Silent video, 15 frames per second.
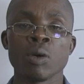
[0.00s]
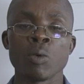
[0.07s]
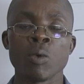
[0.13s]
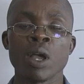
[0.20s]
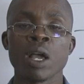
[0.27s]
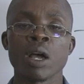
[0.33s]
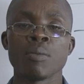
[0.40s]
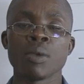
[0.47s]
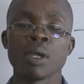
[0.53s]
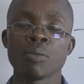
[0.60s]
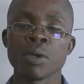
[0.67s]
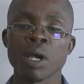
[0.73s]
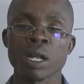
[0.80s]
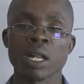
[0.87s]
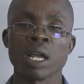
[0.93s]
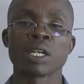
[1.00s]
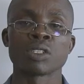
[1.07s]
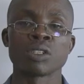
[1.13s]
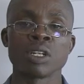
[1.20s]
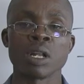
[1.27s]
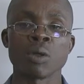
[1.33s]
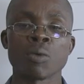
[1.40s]
where maybe a
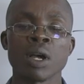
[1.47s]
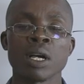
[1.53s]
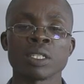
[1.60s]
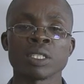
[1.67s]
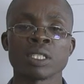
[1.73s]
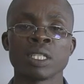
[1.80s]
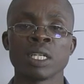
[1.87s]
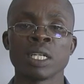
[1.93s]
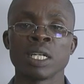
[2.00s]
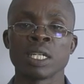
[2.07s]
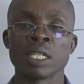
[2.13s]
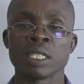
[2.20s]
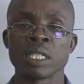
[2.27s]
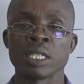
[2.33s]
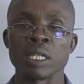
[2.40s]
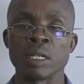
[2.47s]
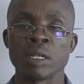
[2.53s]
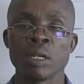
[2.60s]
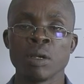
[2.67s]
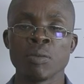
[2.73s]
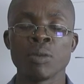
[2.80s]
reaction requires heating.